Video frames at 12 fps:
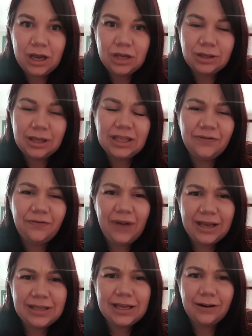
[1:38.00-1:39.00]
so let's
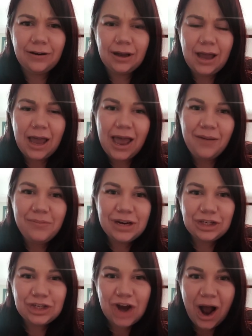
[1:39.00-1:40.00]
face it how many
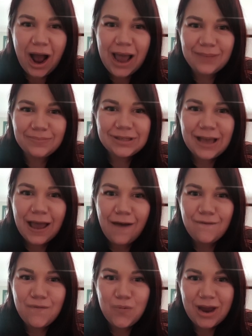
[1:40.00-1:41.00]
times
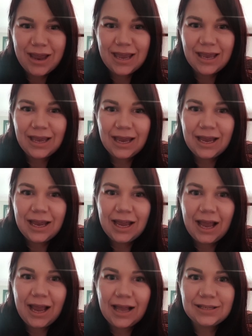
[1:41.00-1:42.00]
have we
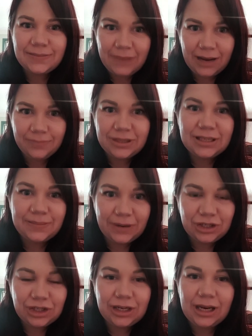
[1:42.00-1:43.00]
as mums
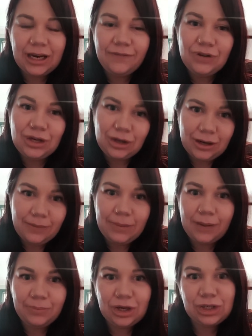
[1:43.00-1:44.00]
especially and if you're not a
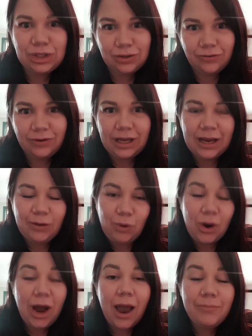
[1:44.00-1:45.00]
mum you can still relate
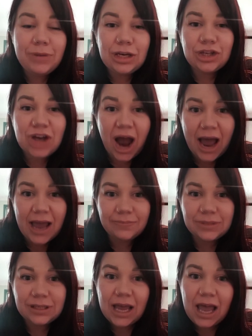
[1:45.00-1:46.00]
well how many
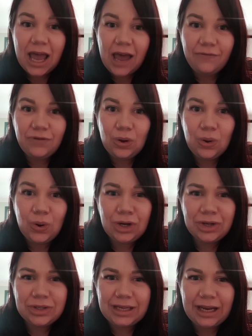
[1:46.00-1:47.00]
times have you
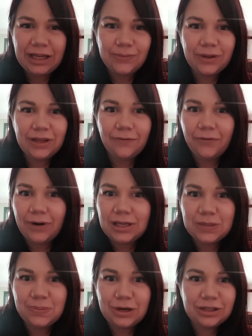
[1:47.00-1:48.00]
organized to catch up with your
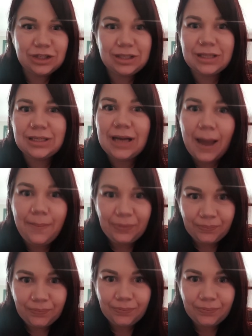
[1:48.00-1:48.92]
friends but it just doesn't happen